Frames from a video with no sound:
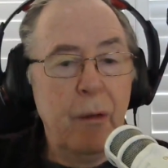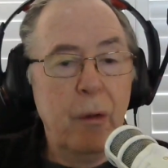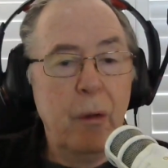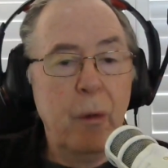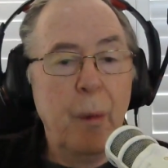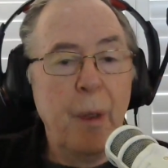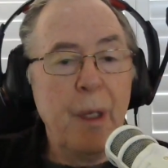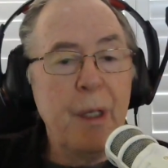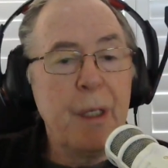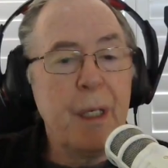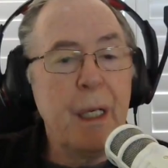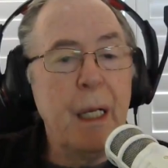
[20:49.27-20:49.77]

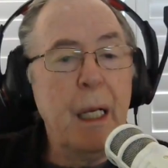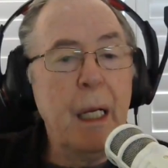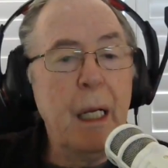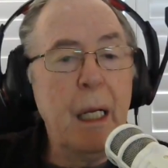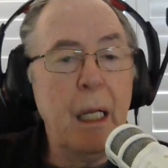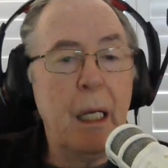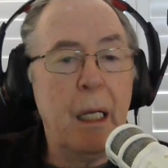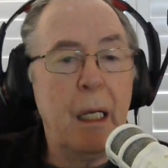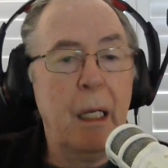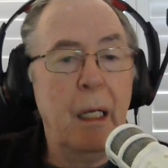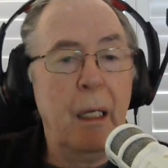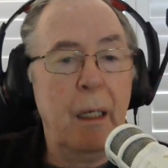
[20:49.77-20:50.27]
almost
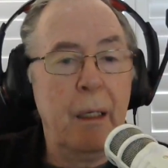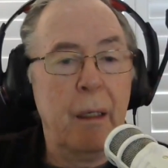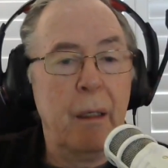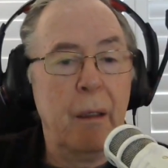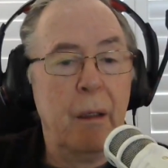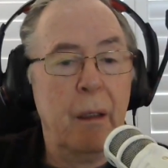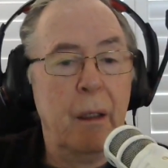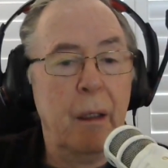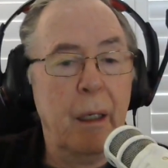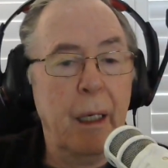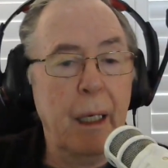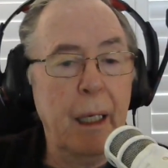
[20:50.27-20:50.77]
any color you
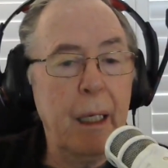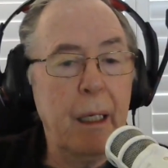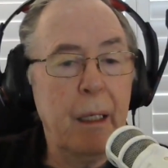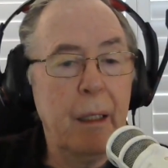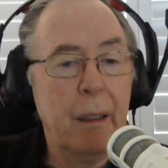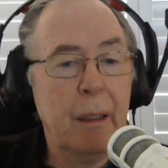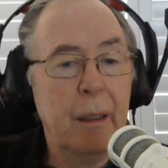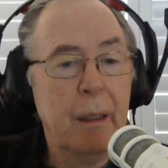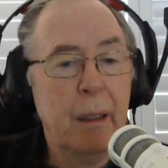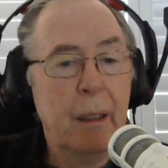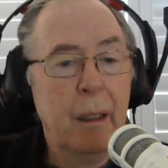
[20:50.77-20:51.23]
like.